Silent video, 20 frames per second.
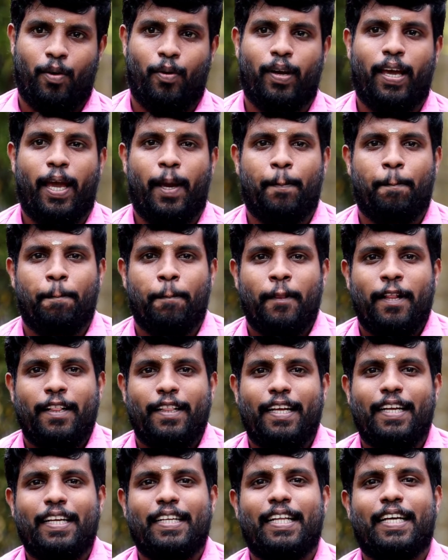Okay,
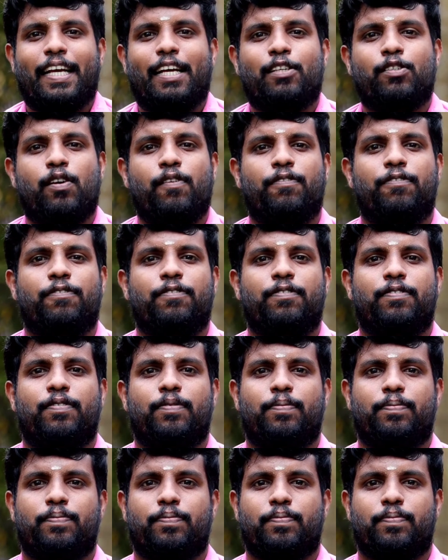then in the case of
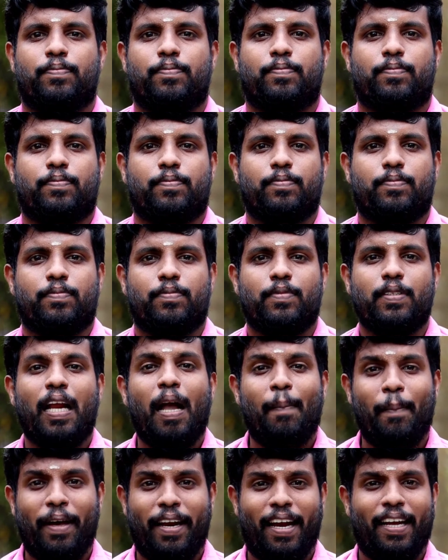
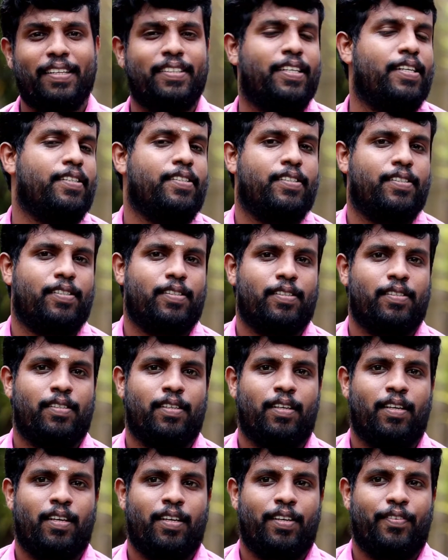amaranthus
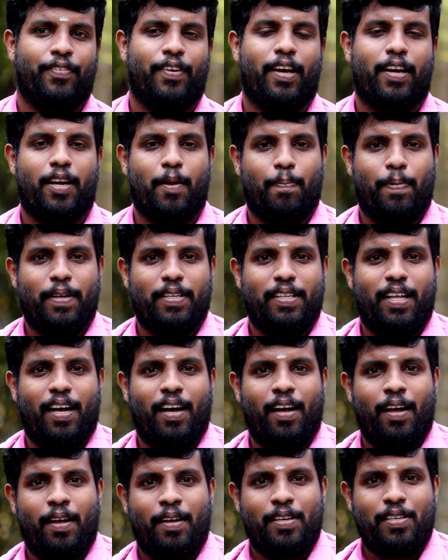we are depend
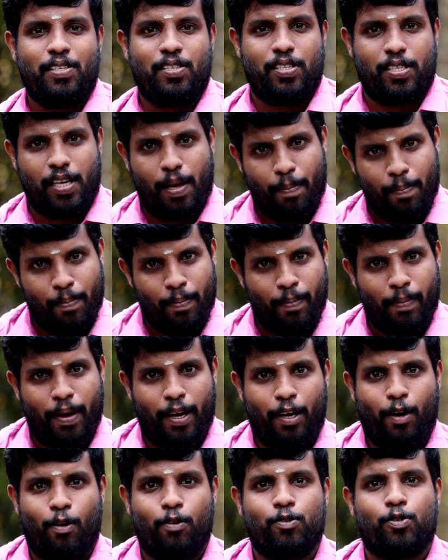the stem
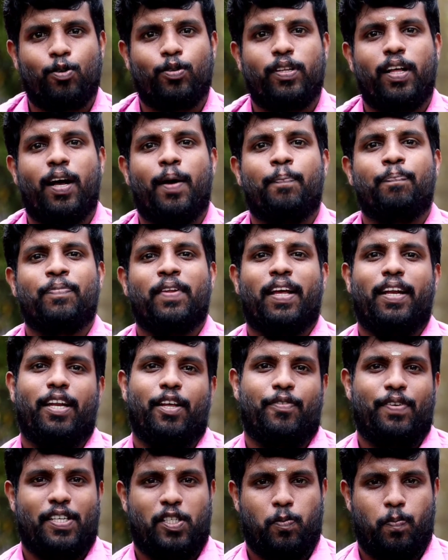and also the
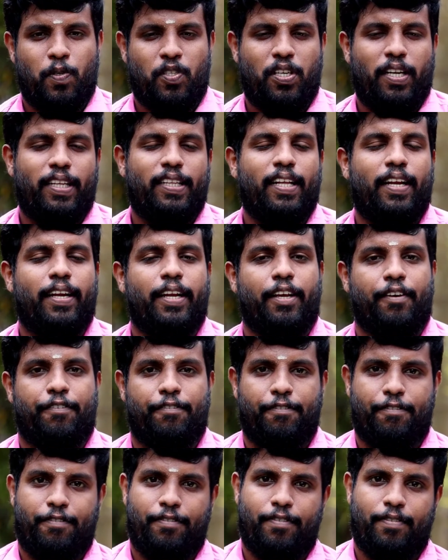leaf, especially the
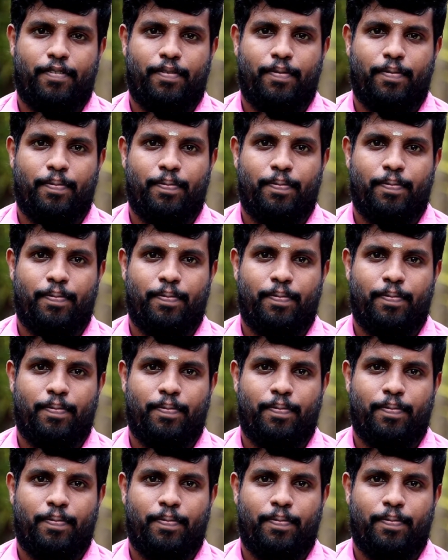leaf.